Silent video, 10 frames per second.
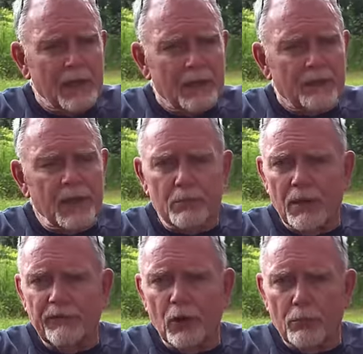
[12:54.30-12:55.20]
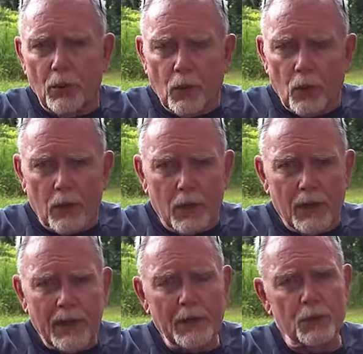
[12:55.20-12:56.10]
the Buffalo Bore
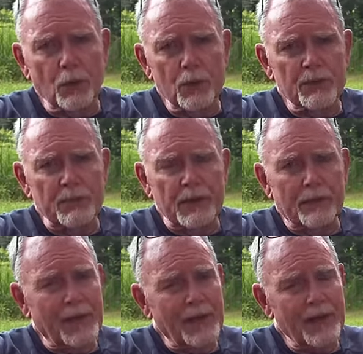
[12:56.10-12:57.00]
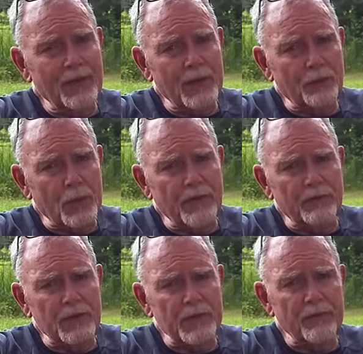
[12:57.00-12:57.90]
Outdoorsman, the heavy
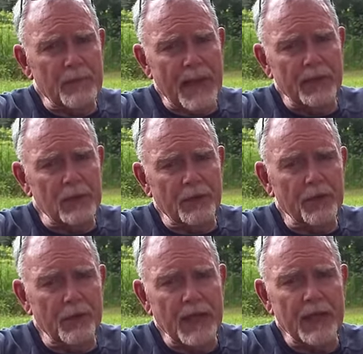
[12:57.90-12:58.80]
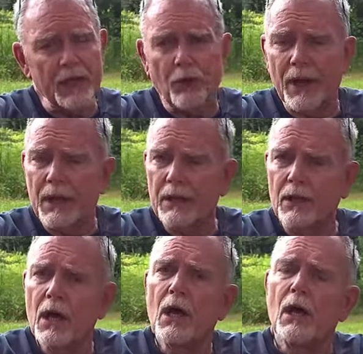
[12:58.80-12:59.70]
357 Magnum, 180 grain,